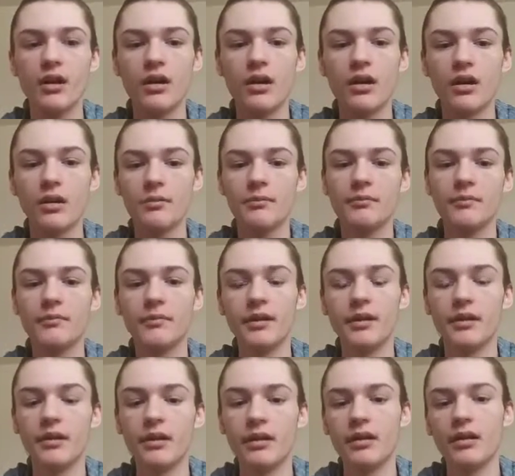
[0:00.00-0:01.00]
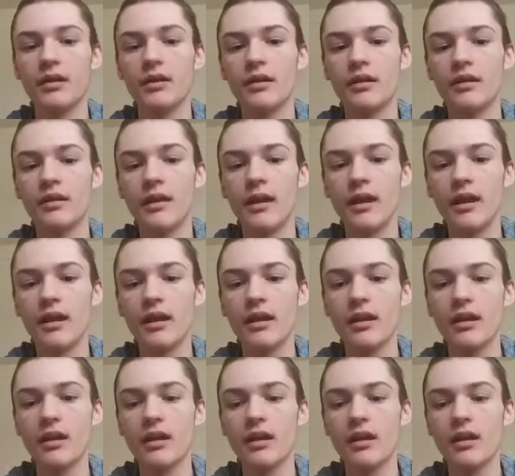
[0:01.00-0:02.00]
Um, they
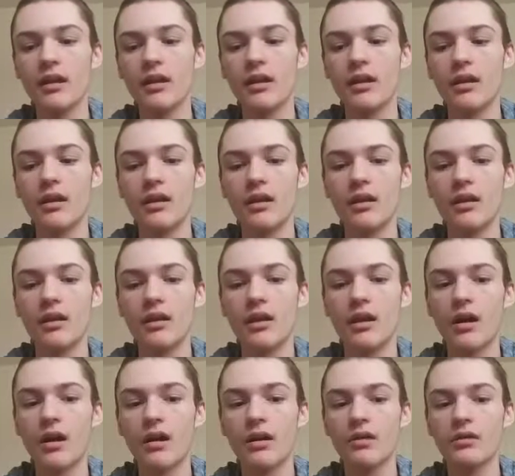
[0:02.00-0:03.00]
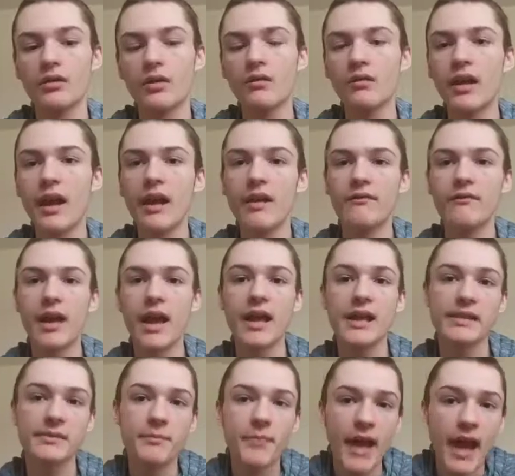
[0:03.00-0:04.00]
don't have
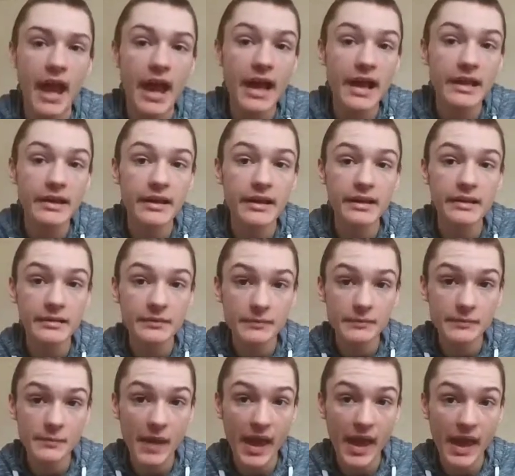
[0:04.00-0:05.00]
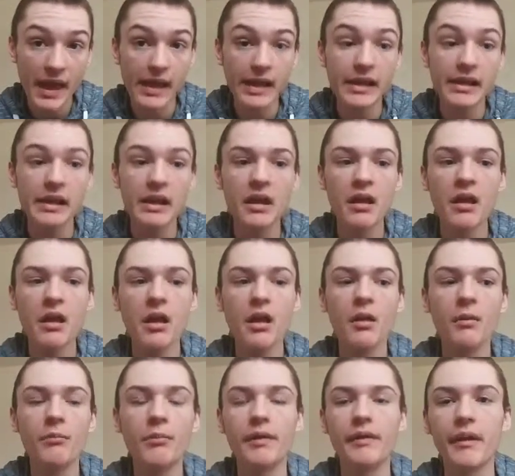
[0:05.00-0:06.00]
as bad as pain,
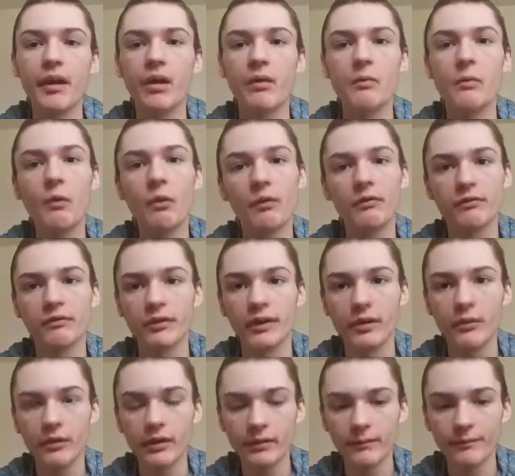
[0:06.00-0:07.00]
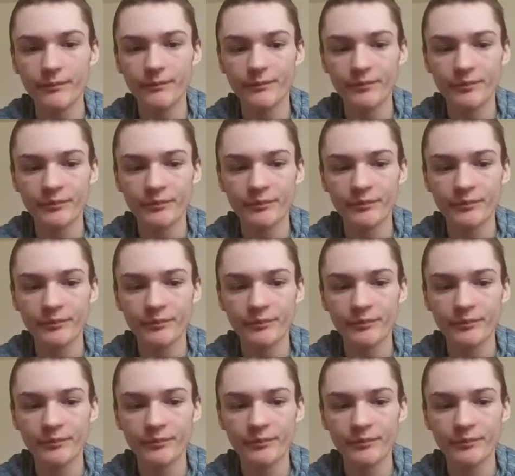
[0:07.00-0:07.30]
but they are more frequent.